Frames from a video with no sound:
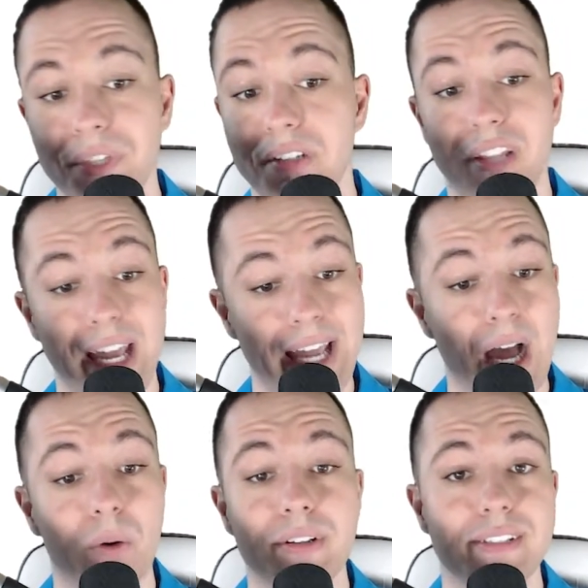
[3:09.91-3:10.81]

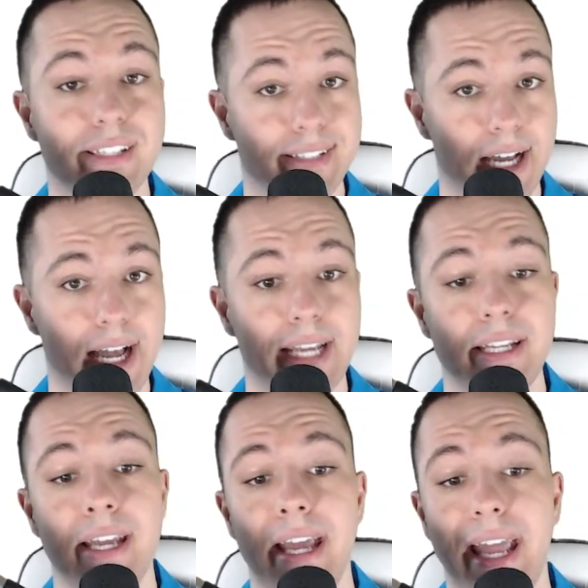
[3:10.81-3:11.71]
layout, design,
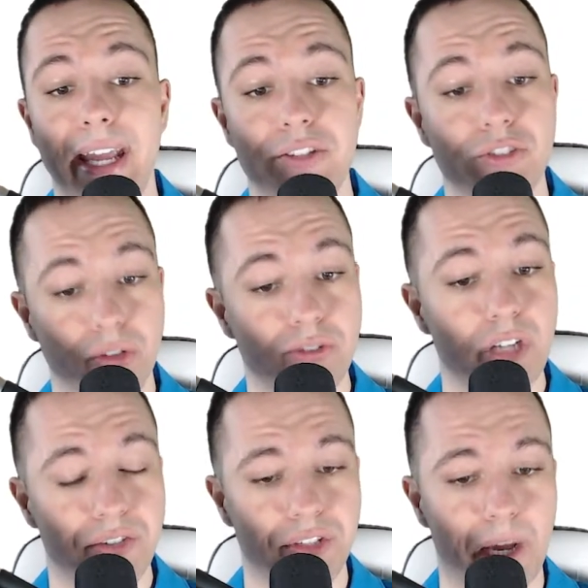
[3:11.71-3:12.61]
and search
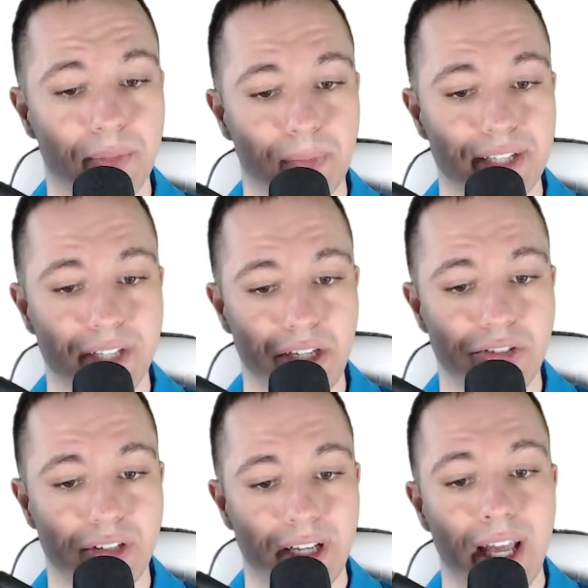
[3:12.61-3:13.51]
engine optimization,